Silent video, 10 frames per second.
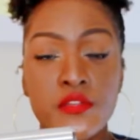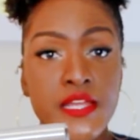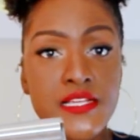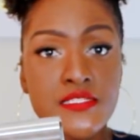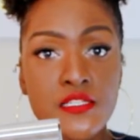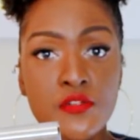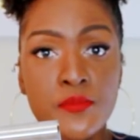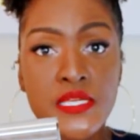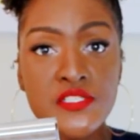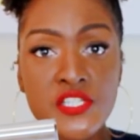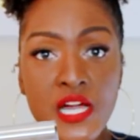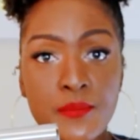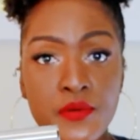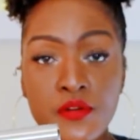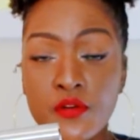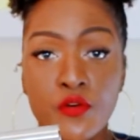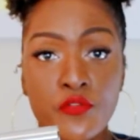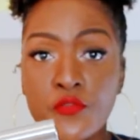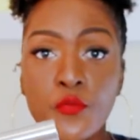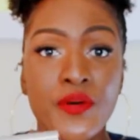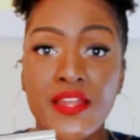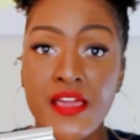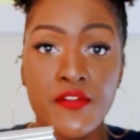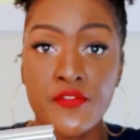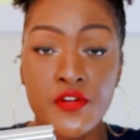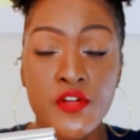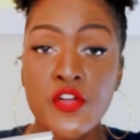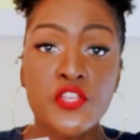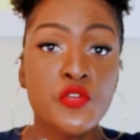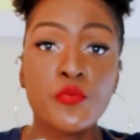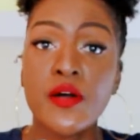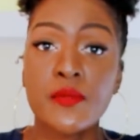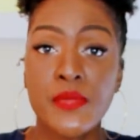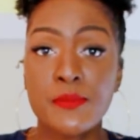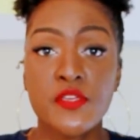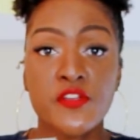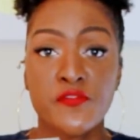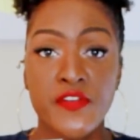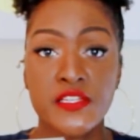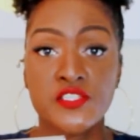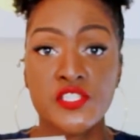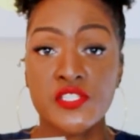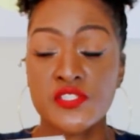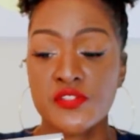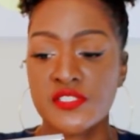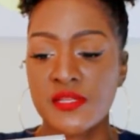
Nice little meat chopper, or for whatever you want, maybe your veggies or